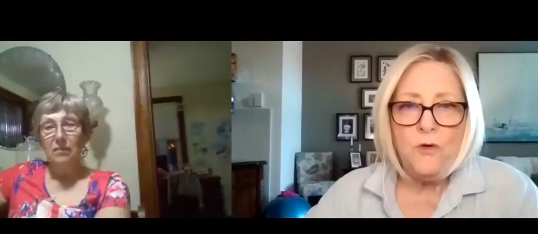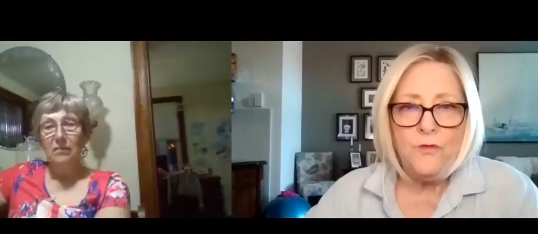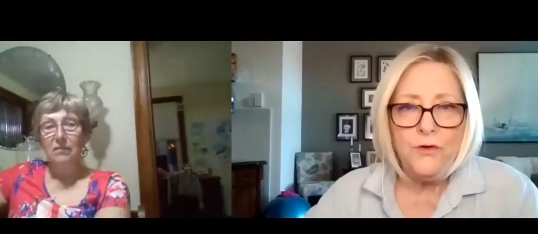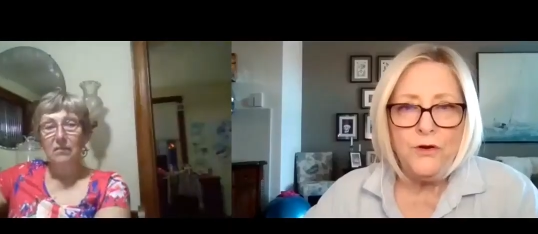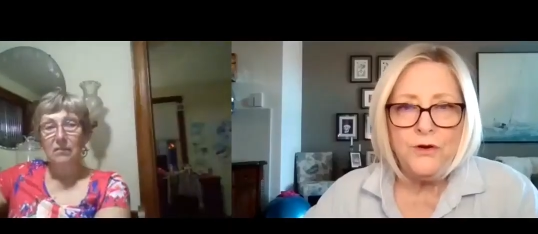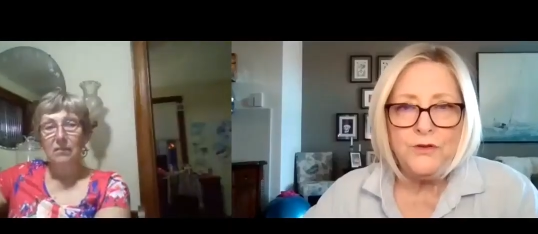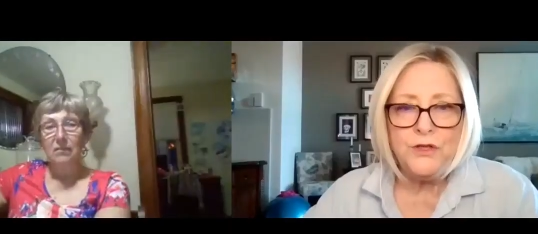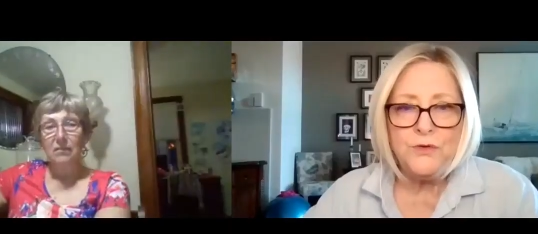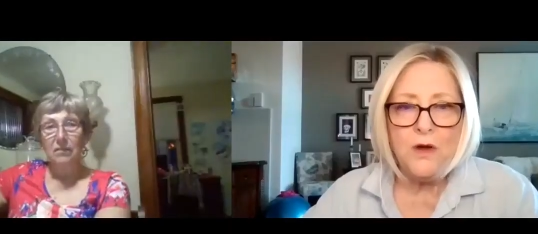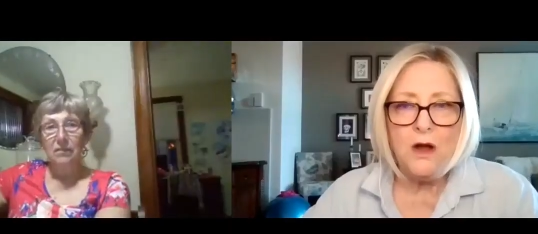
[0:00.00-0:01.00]
Speaker 1: over
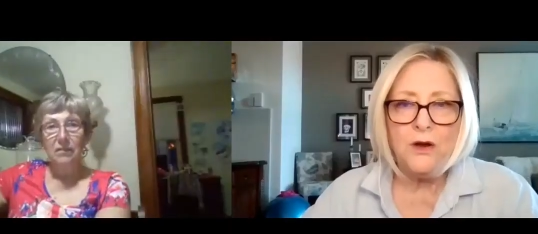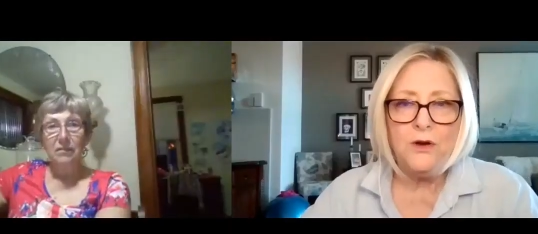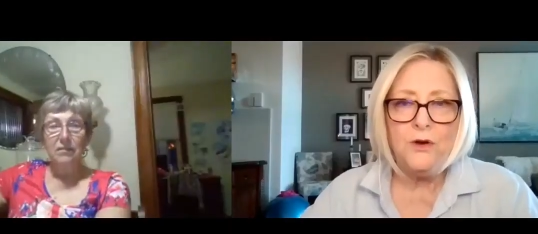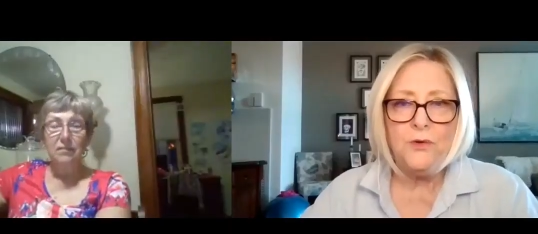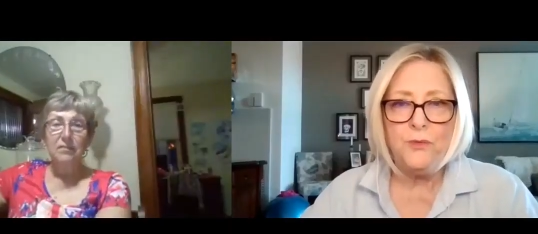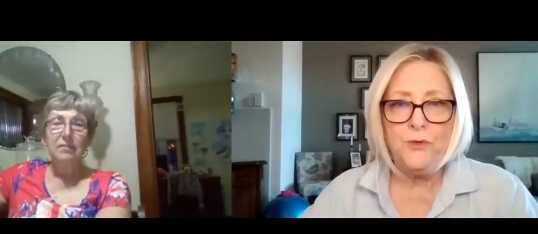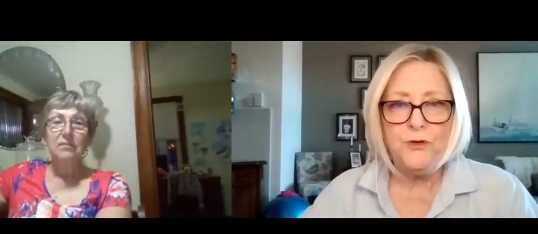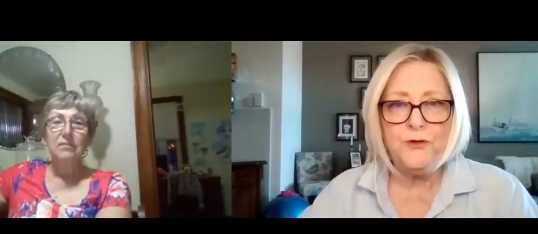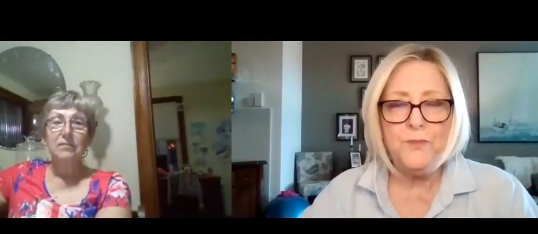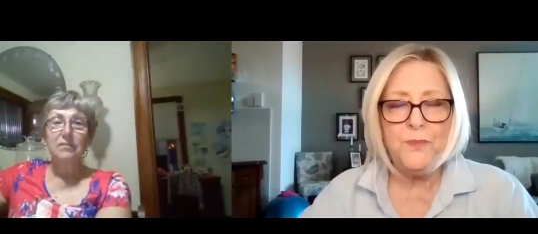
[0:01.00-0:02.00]
to our
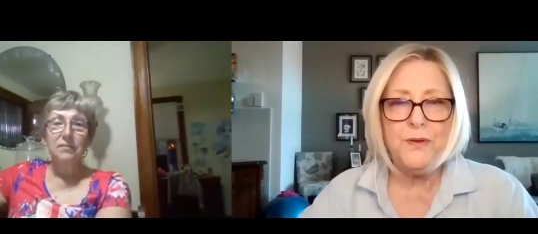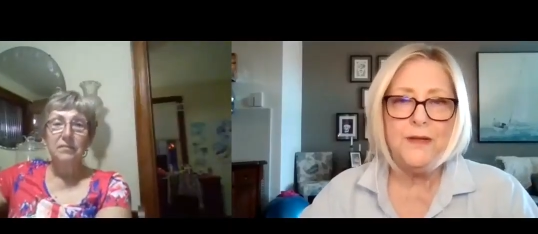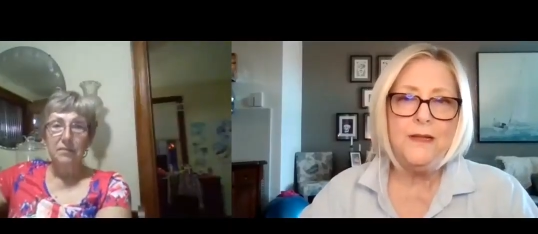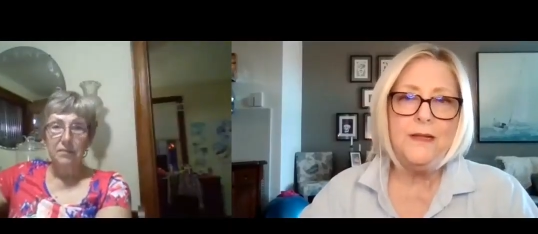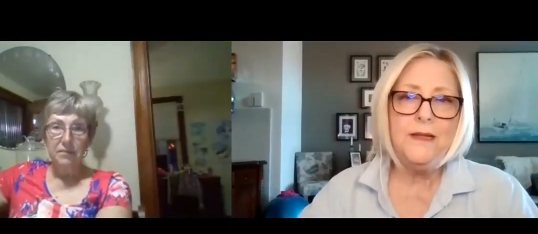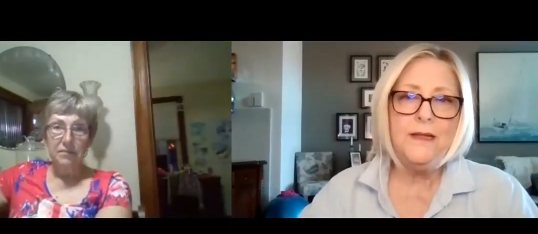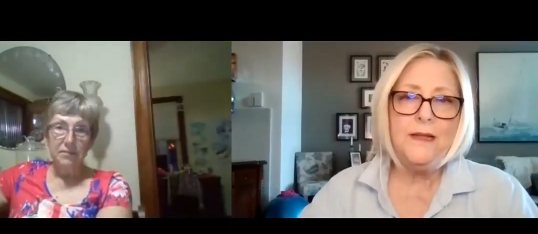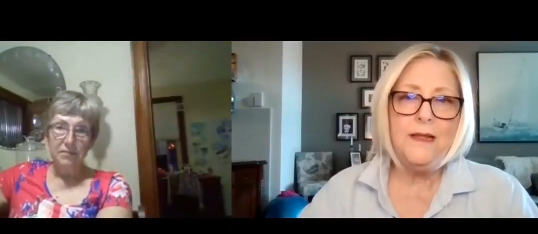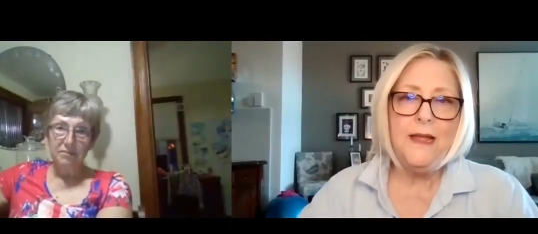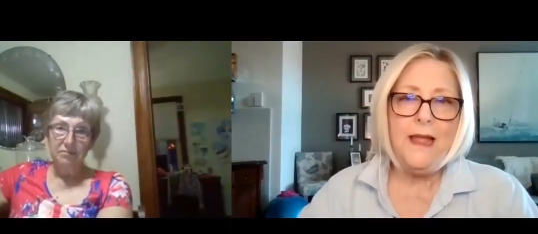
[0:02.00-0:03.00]
group.
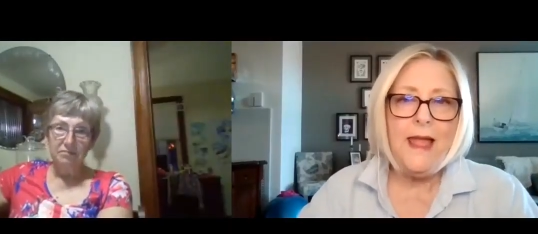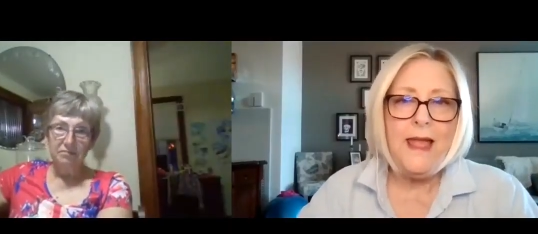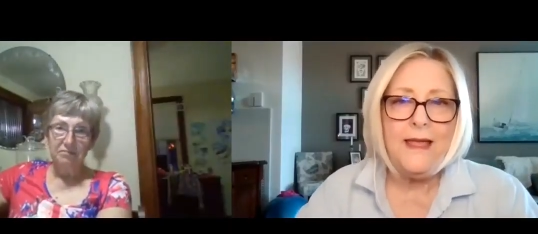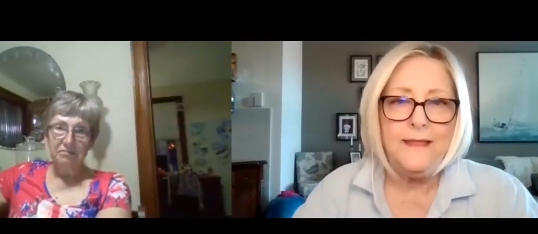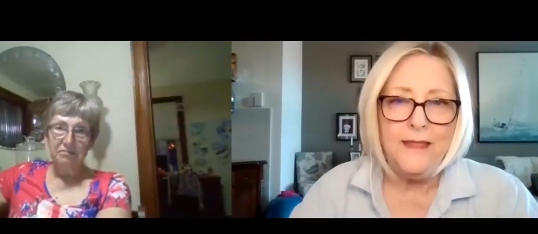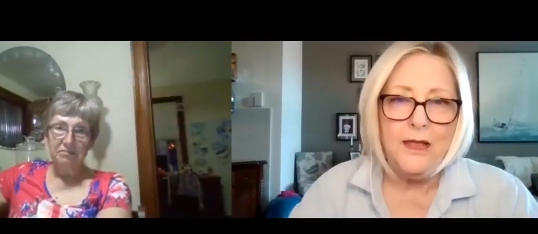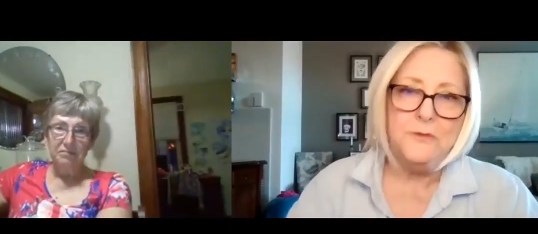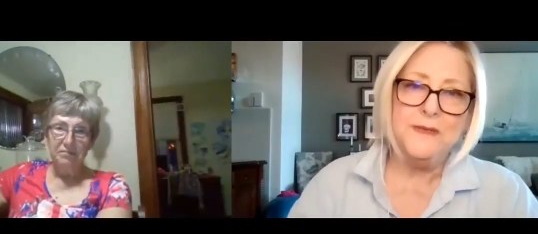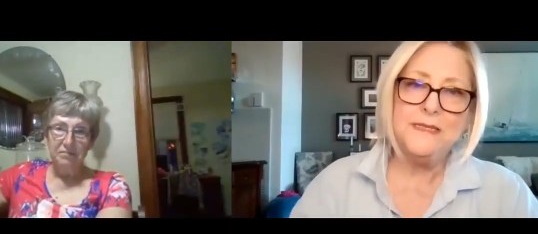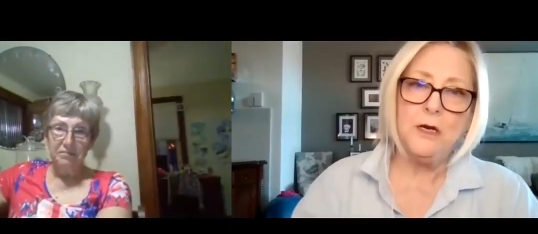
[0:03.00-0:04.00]

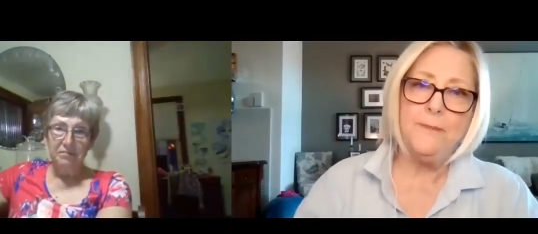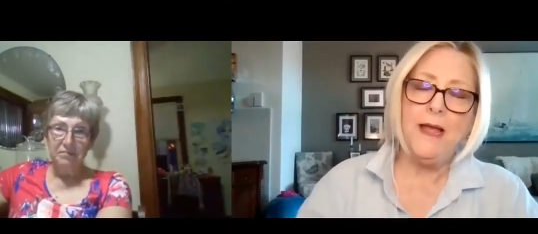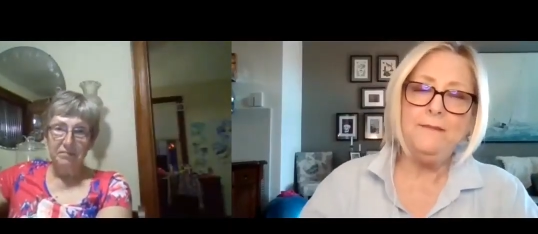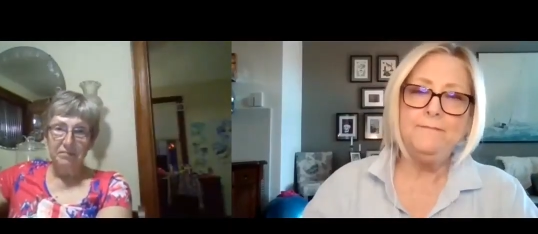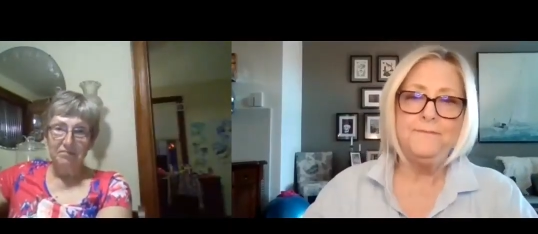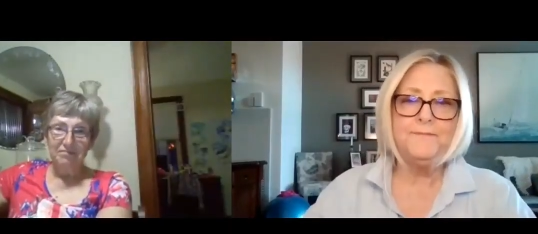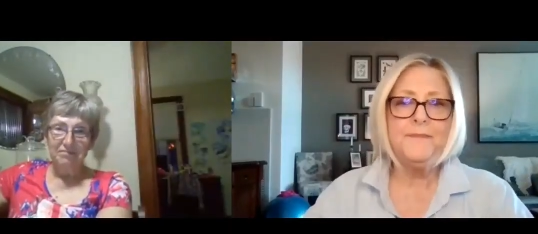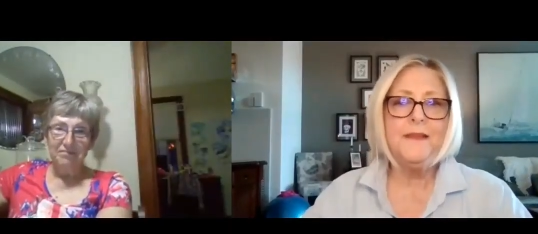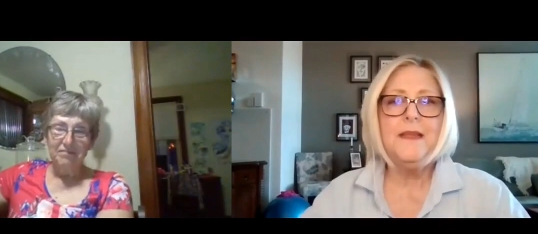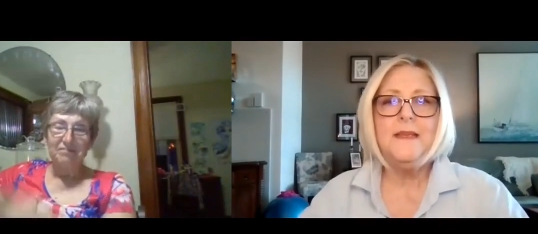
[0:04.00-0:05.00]
Hello, Miss Irma.
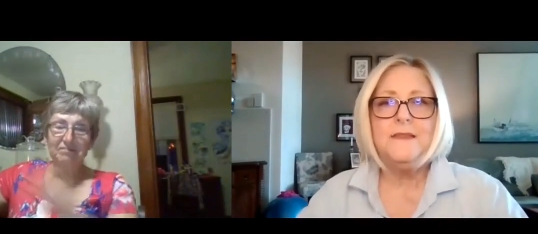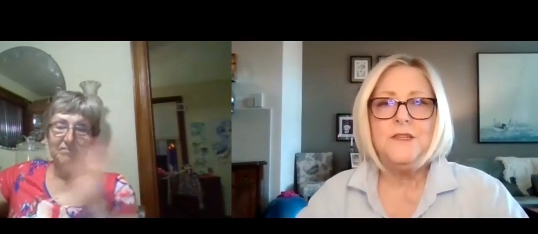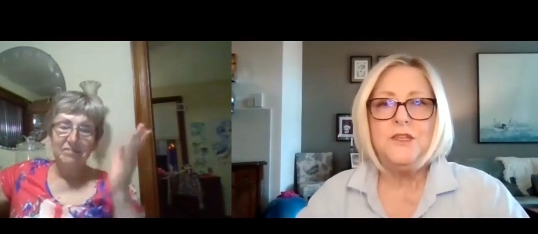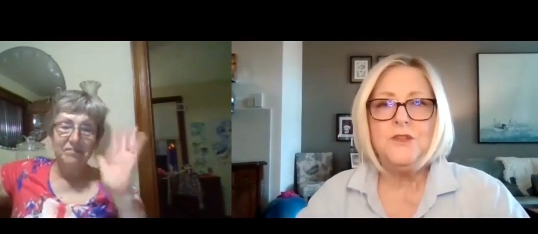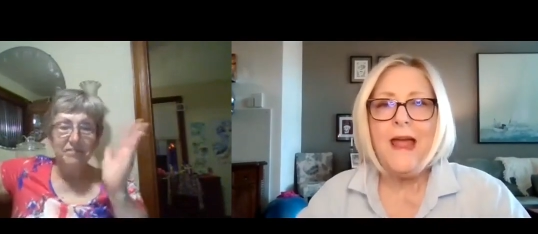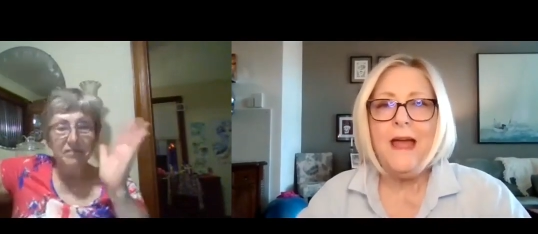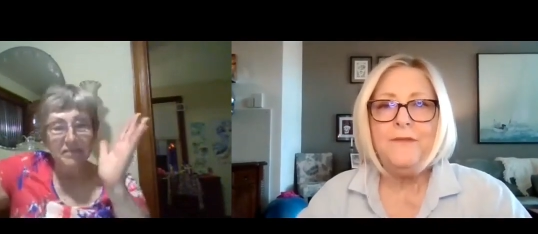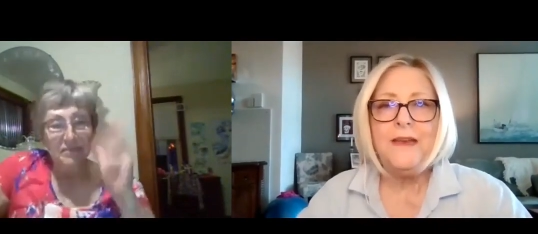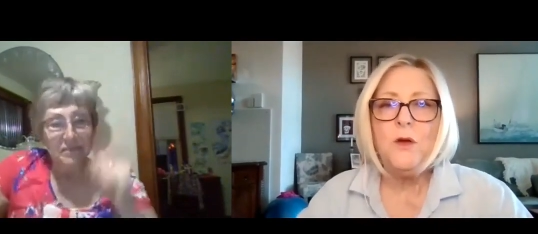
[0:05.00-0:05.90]
Did you have